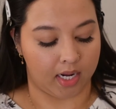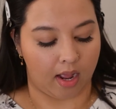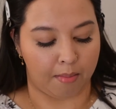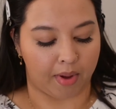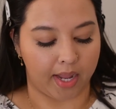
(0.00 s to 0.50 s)
I'm
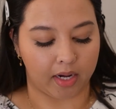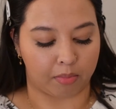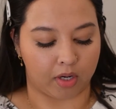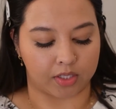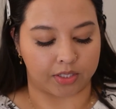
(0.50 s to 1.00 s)
buying a
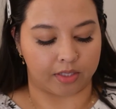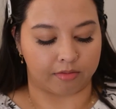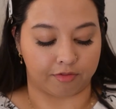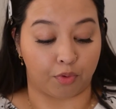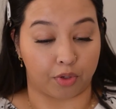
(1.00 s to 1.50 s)
bronzer
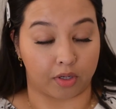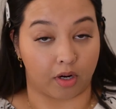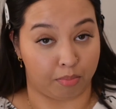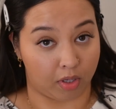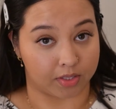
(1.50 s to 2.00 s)
for a
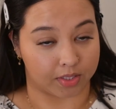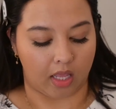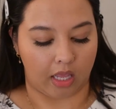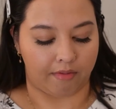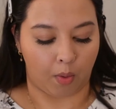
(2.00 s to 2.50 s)
bronzer.
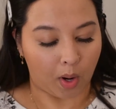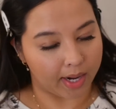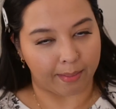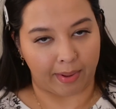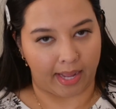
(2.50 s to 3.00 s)
If I wanted
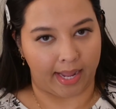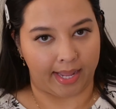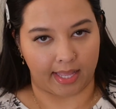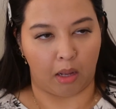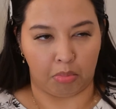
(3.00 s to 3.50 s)
to
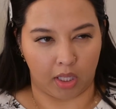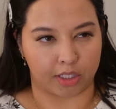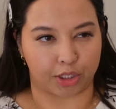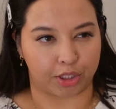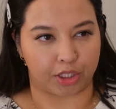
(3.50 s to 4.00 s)
buy a
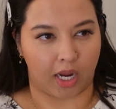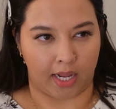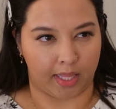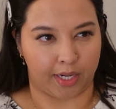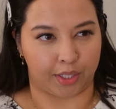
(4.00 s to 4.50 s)
blush,
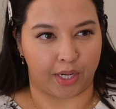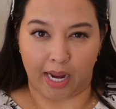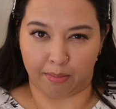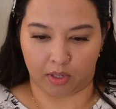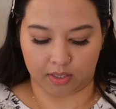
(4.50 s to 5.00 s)
highlighter, and
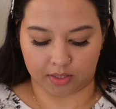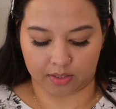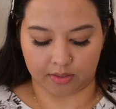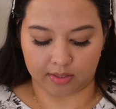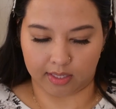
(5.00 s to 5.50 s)

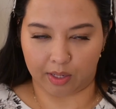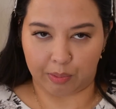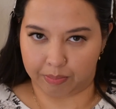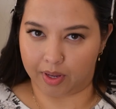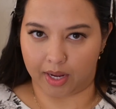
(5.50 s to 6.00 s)
bronzer, then I would
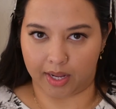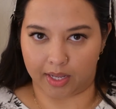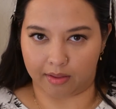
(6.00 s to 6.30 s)
buy